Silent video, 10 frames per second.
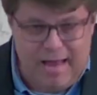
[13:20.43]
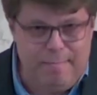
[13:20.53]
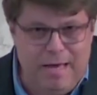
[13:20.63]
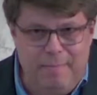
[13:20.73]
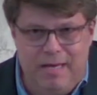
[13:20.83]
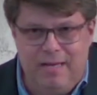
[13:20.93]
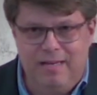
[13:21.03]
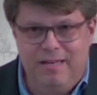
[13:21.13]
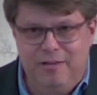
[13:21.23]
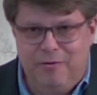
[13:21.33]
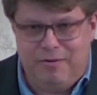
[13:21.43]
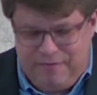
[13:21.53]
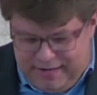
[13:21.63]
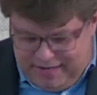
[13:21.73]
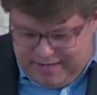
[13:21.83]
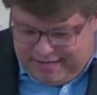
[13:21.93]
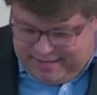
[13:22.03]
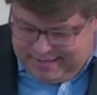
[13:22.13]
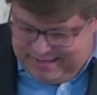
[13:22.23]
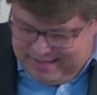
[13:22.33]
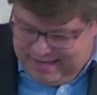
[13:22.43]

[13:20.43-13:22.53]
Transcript: And maybe you are thinking,